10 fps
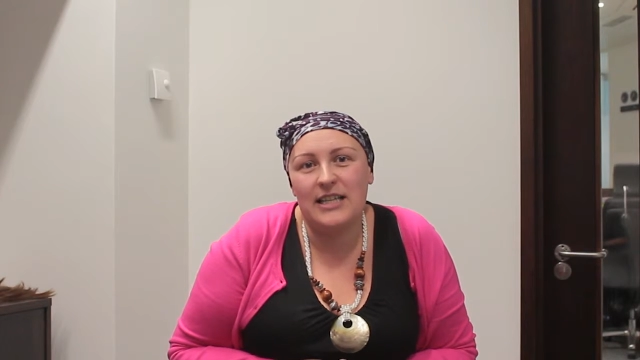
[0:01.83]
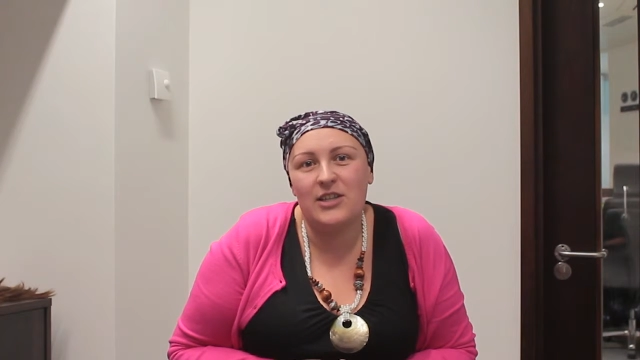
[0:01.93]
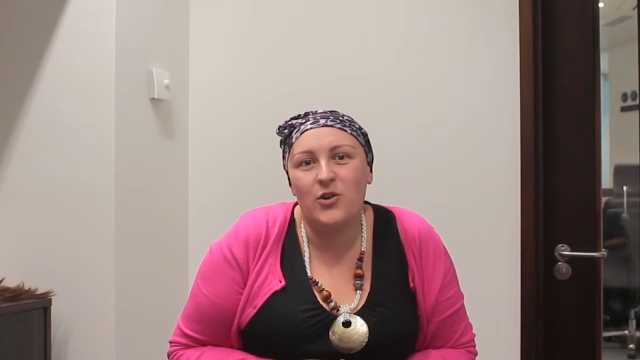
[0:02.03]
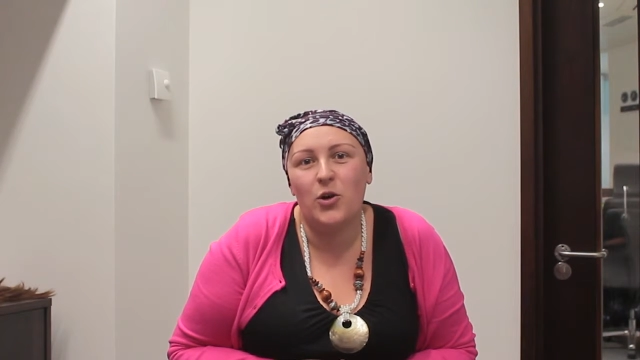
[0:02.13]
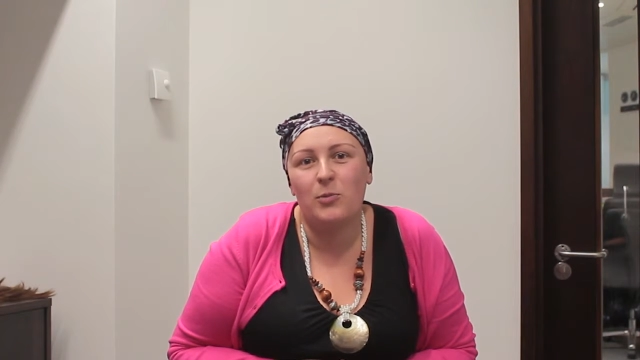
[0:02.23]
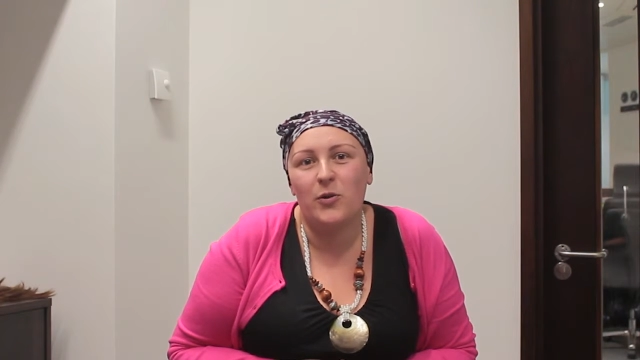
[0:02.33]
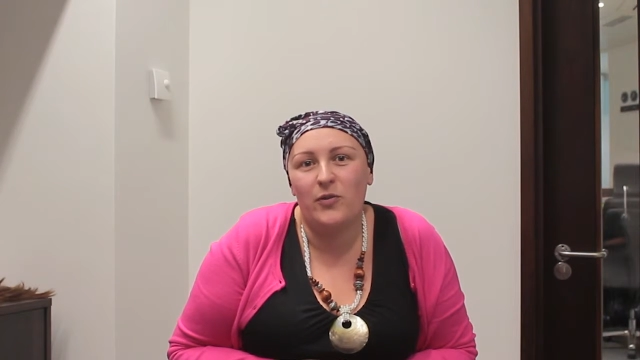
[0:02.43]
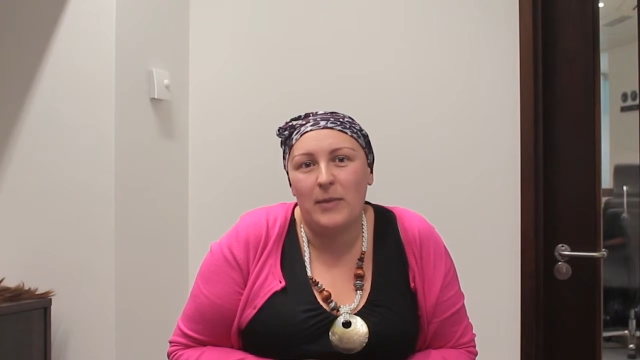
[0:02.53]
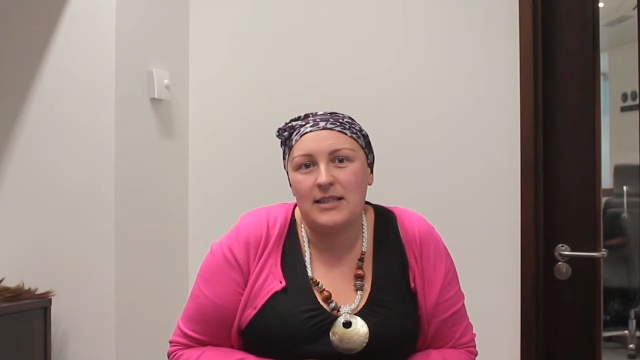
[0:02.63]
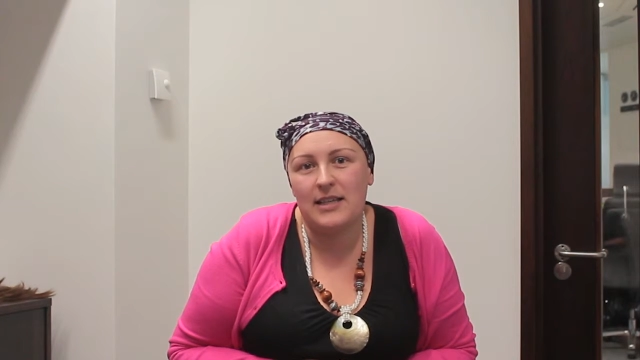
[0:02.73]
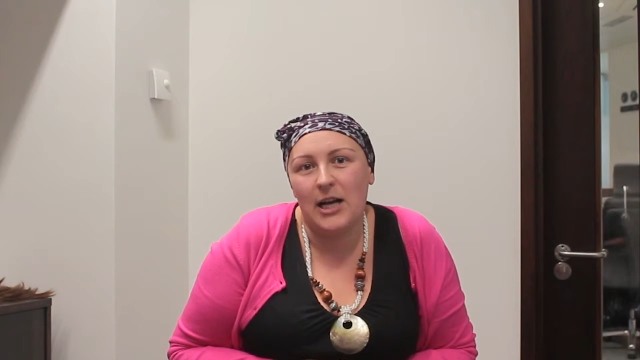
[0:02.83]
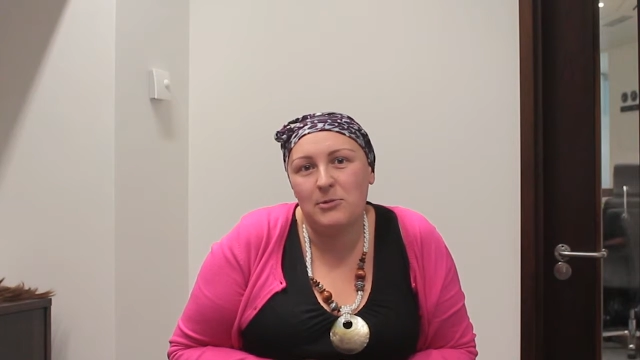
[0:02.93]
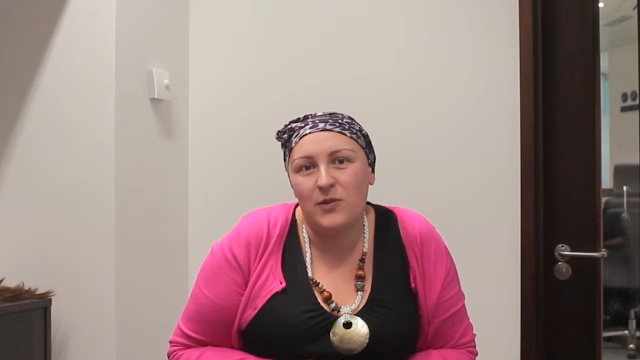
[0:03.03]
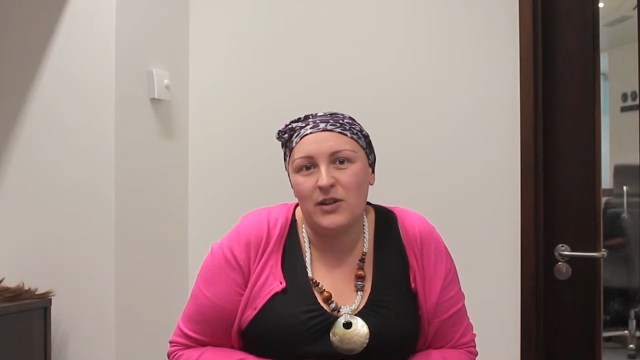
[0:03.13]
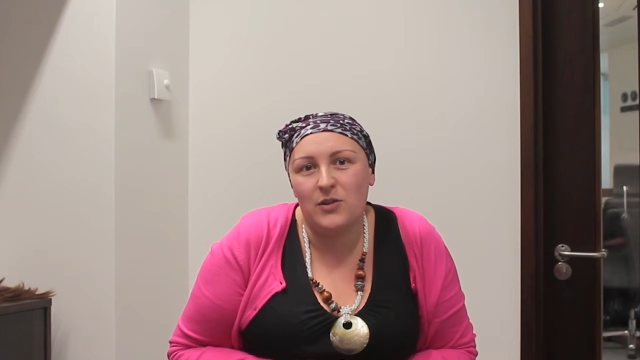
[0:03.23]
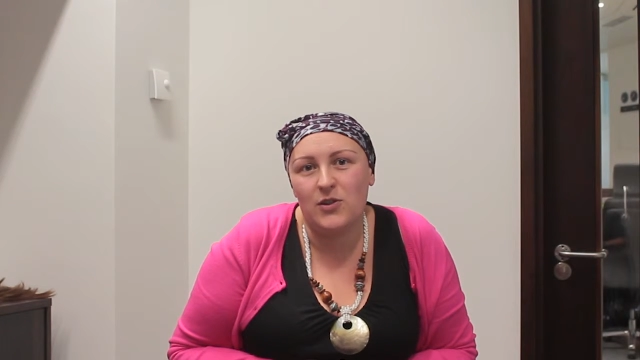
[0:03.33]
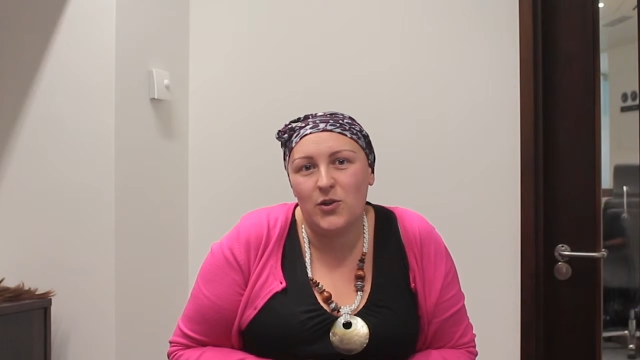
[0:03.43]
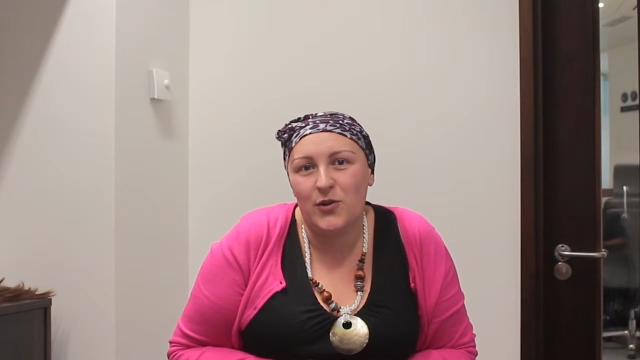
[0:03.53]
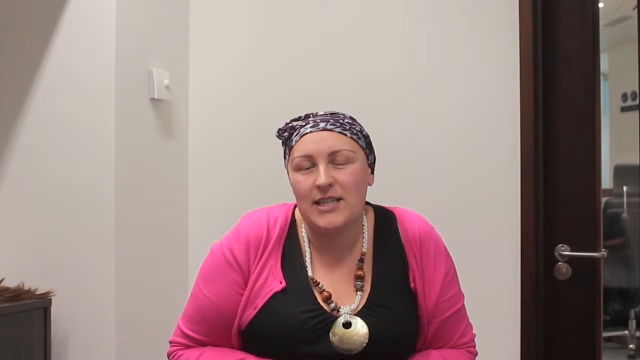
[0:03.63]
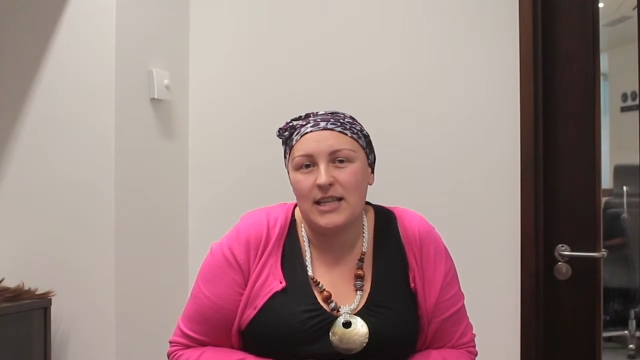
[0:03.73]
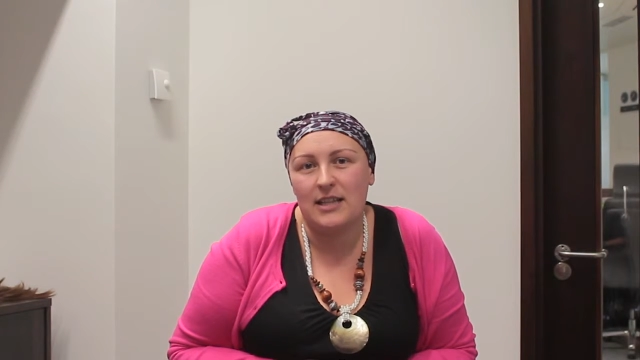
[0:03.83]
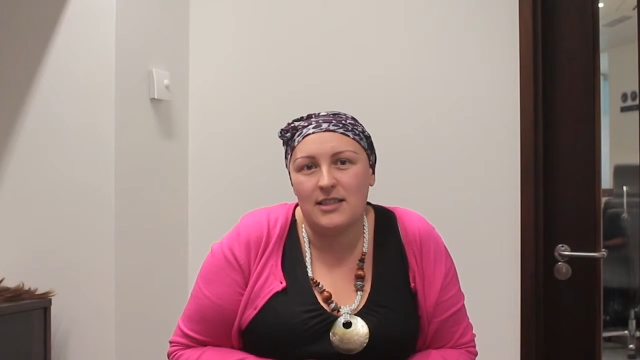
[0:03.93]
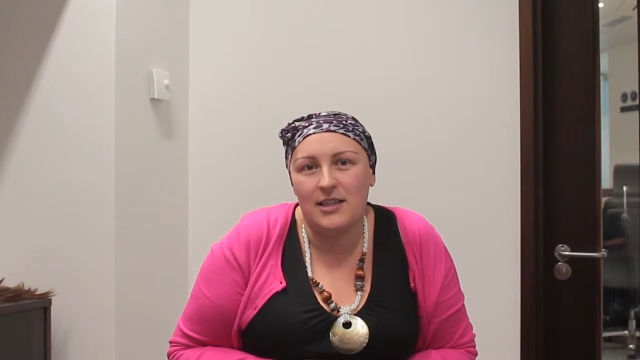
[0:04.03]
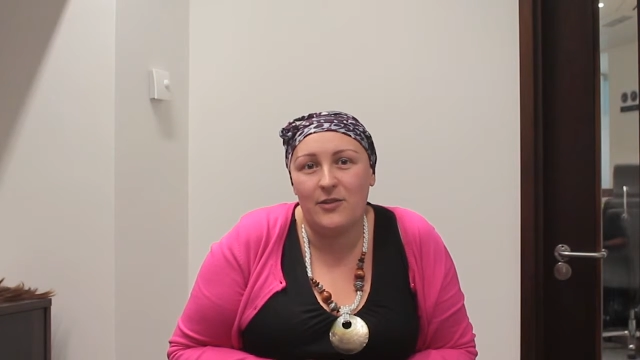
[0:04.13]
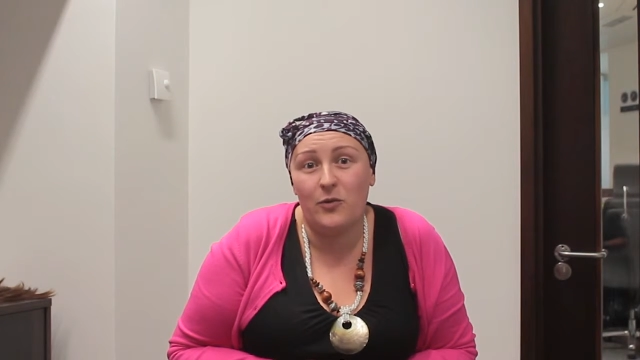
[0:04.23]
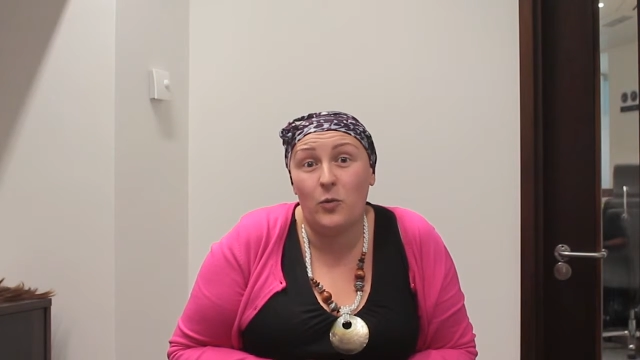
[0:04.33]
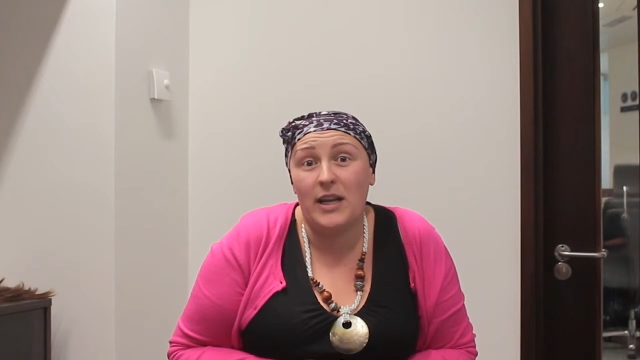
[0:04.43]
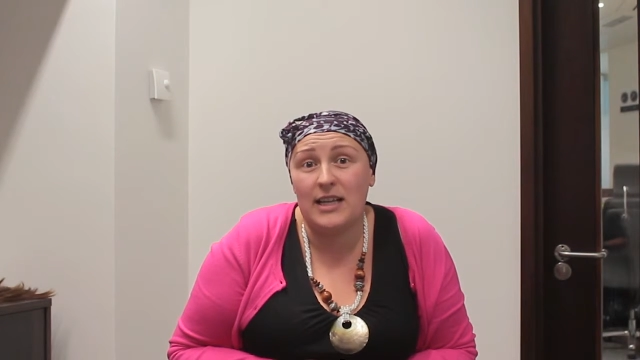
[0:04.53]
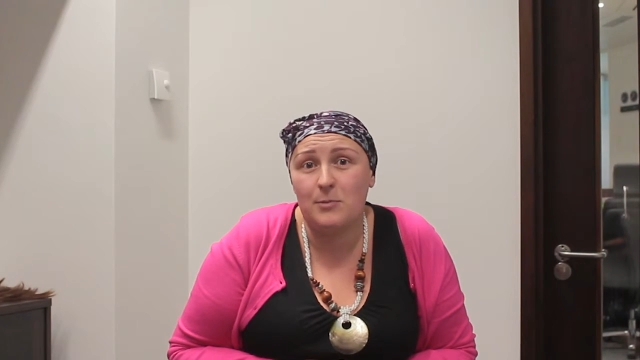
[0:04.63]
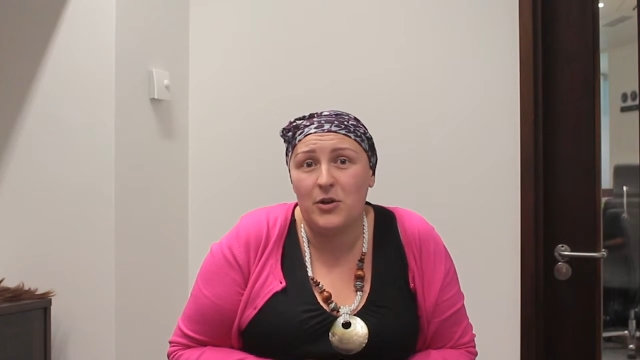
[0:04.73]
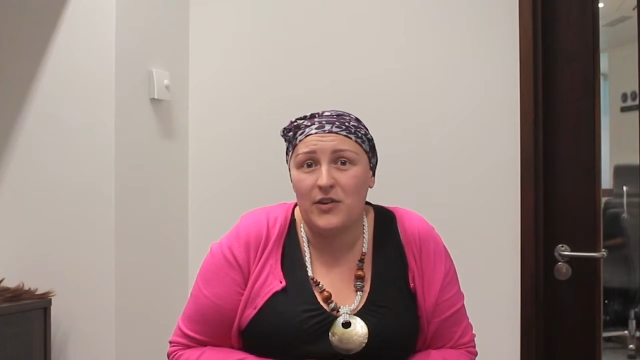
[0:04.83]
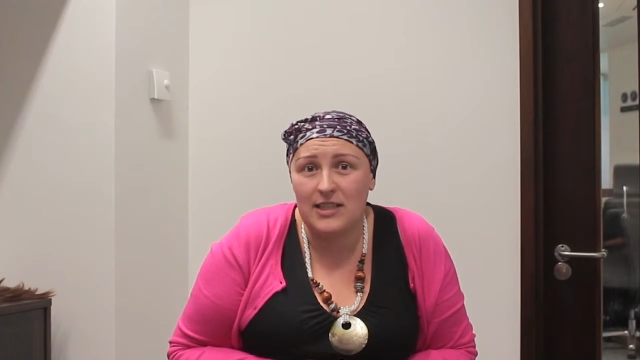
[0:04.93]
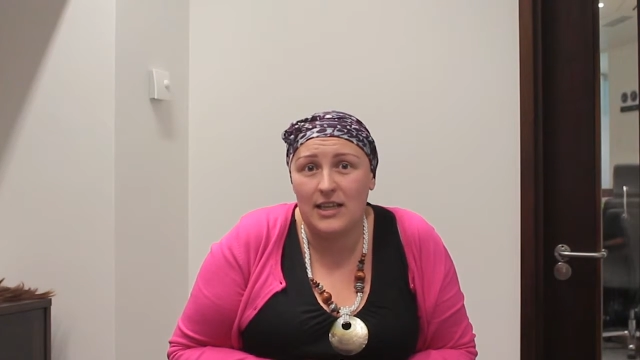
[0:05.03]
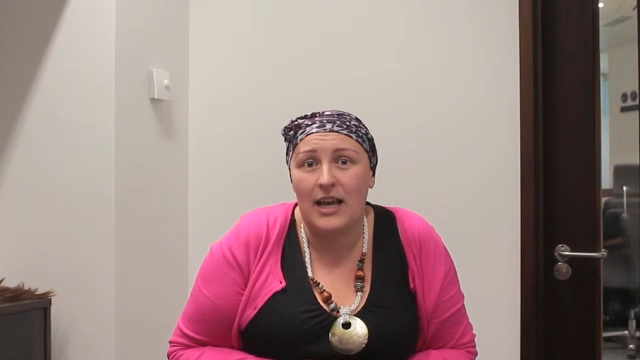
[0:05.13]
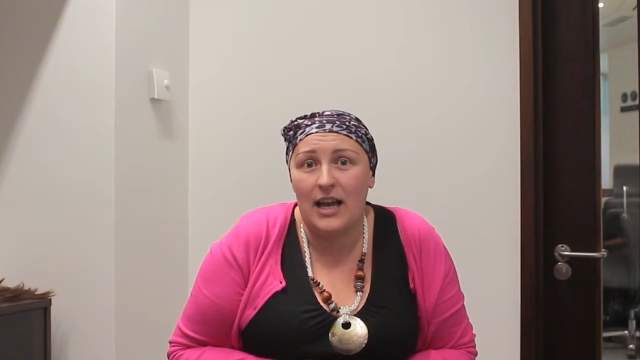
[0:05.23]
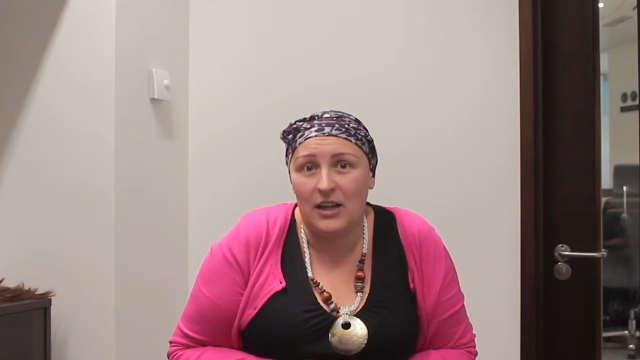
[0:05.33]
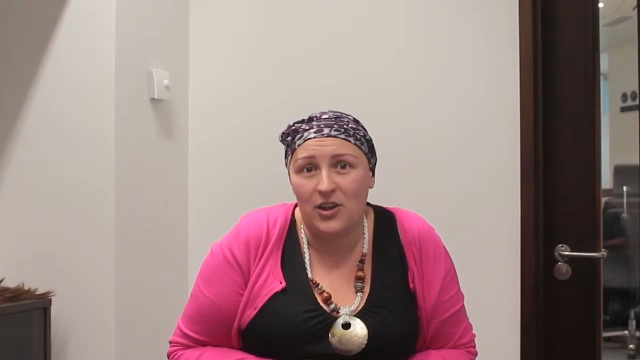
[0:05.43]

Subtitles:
is it normal for my scalp to feel sore and sensitive when experiencing hair